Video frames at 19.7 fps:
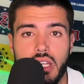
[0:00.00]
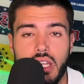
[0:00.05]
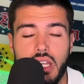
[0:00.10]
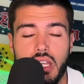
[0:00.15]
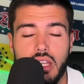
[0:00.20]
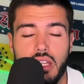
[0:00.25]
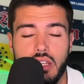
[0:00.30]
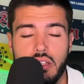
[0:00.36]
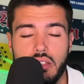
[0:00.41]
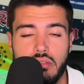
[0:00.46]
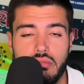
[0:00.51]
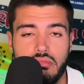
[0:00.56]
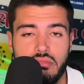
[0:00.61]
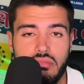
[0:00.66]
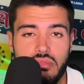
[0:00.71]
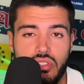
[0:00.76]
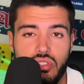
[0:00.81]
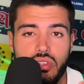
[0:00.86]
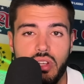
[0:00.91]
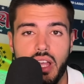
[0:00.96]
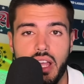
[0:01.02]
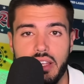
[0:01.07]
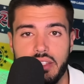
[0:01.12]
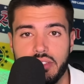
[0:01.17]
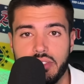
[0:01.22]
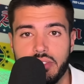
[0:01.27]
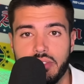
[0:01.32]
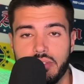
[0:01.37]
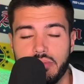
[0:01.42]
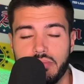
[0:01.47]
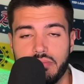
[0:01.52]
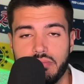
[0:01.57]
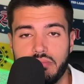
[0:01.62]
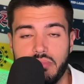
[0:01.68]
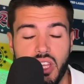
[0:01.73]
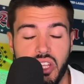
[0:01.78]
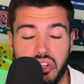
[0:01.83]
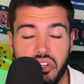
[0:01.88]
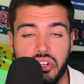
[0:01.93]
And you guys
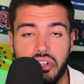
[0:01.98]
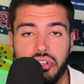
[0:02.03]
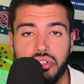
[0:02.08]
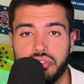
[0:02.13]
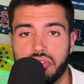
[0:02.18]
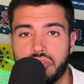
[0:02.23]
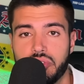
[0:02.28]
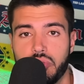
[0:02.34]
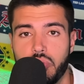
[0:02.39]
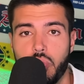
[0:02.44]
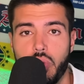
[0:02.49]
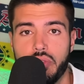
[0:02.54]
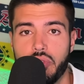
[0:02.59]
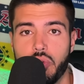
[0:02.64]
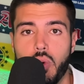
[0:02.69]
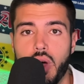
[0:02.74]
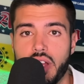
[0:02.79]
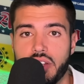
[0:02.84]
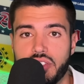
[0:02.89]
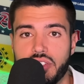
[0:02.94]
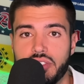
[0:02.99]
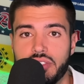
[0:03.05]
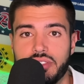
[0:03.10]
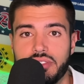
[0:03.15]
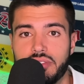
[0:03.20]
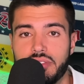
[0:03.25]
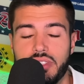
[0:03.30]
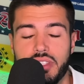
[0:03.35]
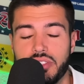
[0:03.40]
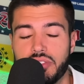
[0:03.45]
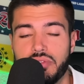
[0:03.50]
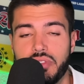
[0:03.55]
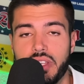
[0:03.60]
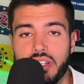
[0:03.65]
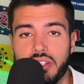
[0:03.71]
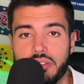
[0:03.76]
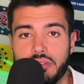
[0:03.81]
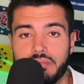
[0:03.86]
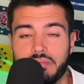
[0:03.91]
and girls, whoever watches this
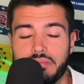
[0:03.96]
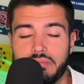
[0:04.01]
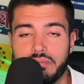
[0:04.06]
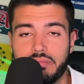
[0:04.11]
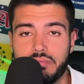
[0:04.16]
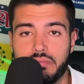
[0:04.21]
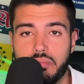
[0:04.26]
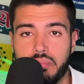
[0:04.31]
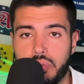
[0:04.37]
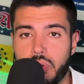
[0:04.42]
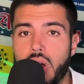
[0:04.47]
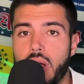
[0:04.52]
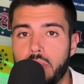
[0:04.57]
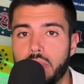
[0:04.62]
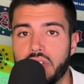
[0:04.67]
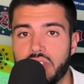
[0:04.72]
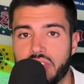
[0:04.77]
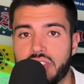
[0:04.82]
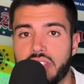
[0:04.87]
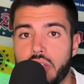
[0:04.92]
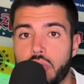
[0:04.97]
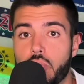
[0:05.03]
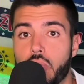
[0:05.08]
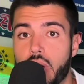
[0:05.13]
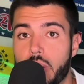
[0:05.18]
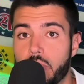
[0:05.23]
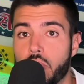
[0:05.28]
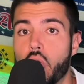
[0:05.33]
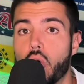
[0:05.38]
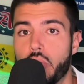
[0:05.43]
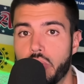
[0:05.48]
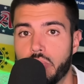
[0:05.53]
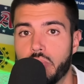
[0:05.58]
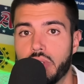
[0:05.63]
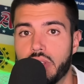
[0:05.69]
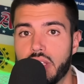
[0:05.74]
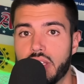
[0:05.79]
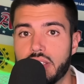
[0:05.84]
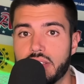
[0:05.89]
video, probably see where I'm going
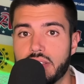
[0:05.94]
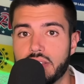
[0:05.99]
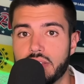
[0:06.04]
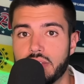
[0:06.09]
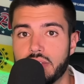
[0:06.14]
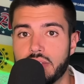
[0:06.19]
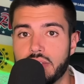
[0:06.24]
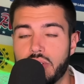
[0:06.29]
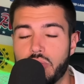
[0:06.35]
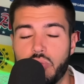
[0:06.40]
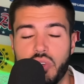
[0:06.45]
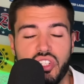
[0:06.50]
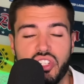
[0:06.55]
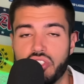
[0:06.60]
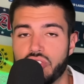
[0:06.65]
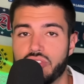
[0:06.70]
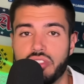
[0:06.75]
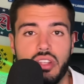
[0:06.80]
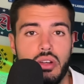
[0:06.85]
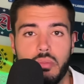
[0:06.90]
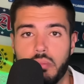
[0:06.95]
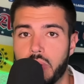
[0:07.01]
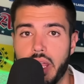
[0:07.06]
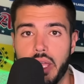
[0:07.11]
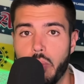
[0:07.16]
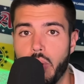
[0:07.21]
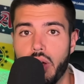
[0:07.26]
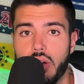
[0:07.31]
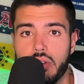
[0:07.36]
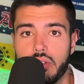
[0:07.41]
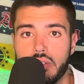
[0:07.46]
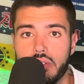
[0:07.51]
with this. Richards didn't play well.